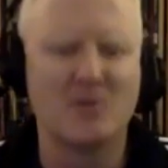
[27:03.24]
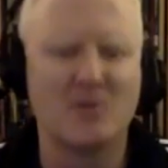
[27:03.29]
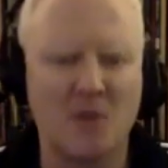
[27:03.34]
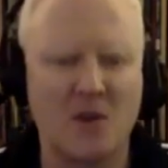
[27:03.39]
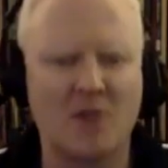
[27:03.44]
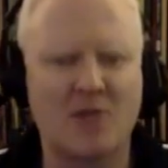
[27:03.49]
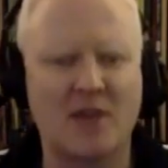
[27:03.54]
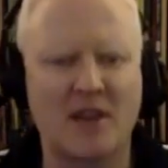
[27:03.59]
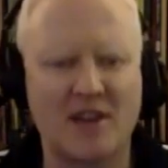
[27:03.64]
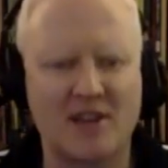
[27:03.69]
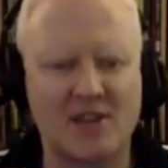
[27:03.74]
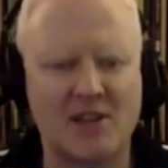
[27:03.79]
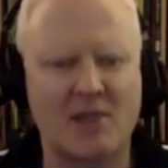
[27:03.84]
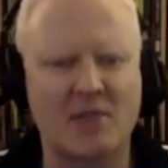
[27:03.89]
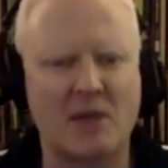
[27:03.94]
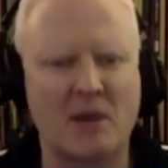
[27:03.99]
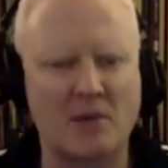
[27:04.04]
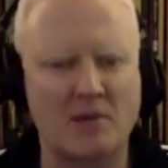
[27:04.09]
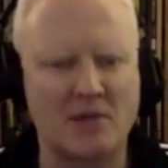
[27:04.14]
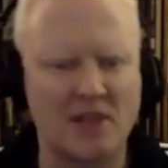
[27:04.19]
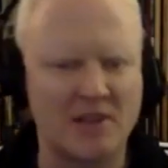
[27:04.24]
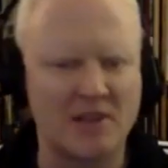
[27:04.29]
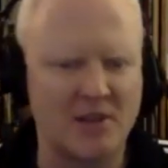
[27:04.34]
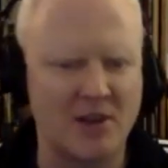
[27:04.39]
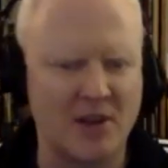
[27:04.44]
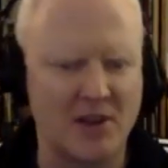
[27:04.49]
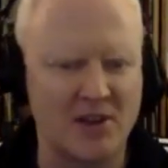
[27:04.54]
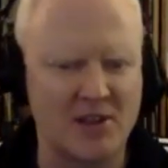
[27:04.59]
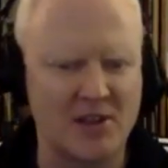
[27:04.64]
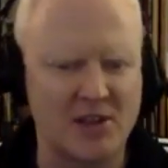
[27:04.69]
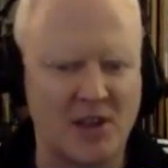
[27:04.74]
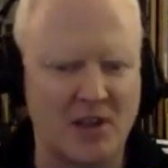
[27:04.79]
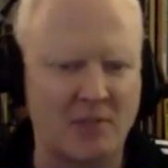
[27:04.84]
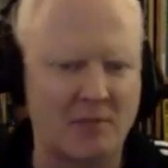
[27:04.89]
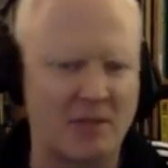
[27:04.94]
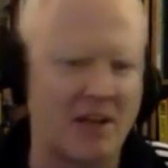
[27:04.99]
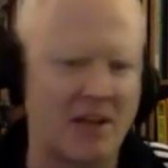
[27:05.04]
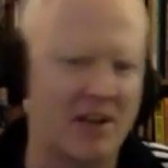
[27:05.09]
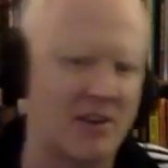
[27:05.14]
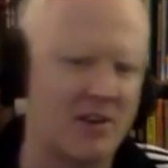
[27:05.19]
Well, thanks. I'm glad you guys. I'm
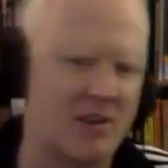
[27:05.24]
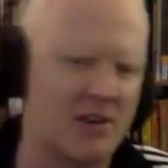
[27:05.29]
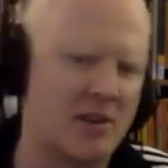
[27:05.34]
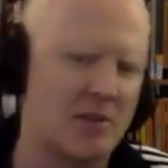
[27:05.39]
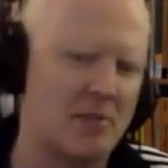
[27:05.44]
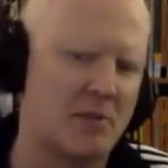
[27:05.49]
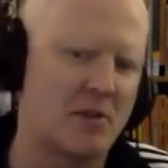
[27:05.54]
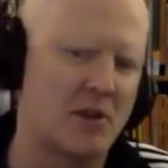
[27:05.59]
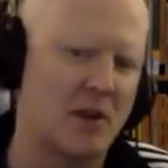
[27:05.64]
glad I could keep you